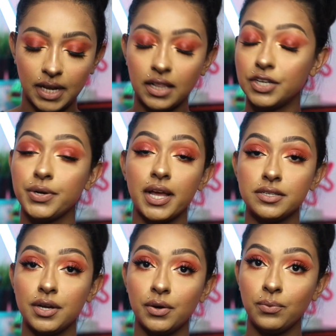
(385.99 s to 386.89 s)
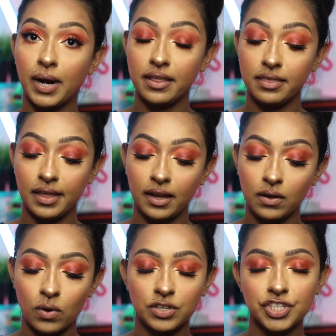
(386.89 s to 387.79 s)
I'll let you guys know what I
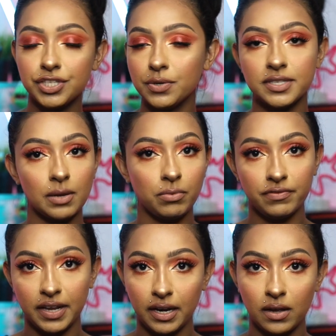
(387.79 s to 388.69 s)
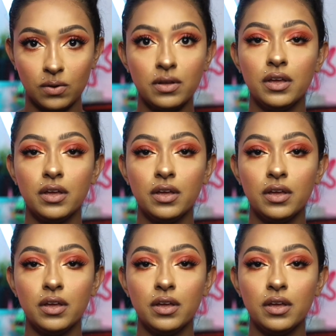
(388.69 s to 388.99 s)
think, or I'll just do a separate video